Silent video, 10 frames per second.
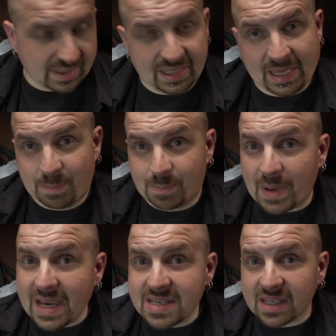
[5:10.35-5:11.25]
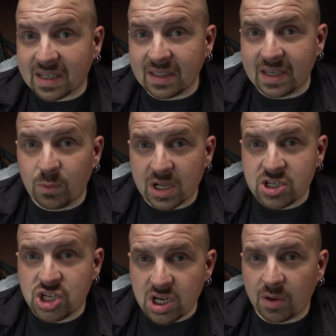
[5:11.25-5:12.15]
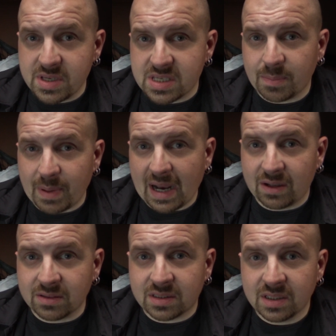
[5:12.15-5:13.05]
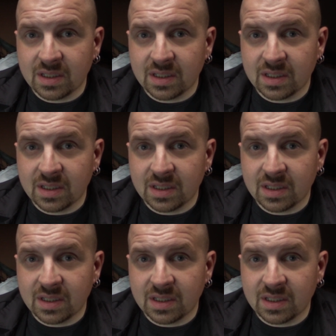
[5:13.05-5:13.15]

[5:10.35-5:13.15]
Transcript: And basically what show is about